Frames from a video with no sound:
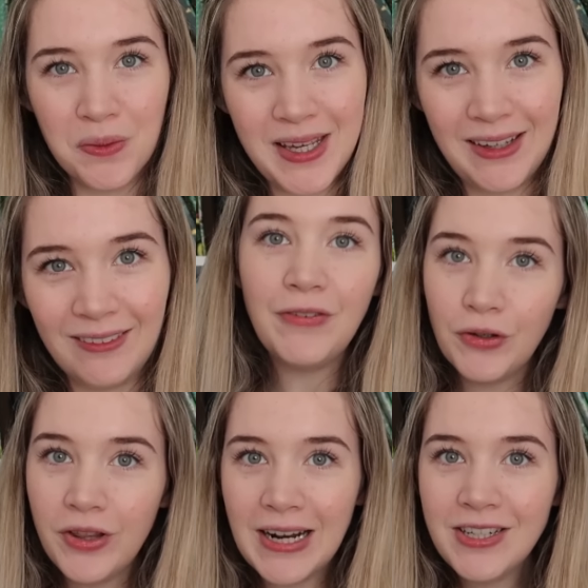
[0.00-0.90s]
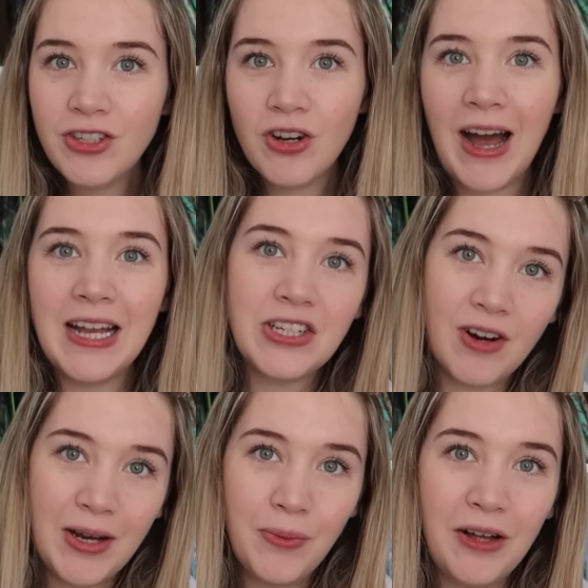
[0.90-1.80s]
me. If you would like to try
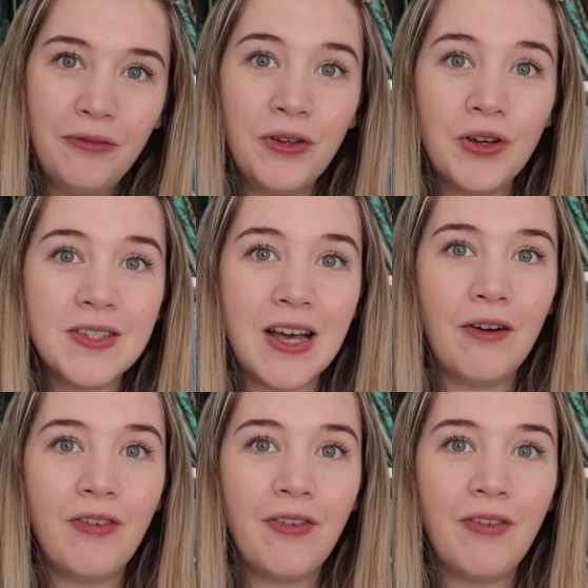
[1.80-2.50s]
Trainwell for yourself,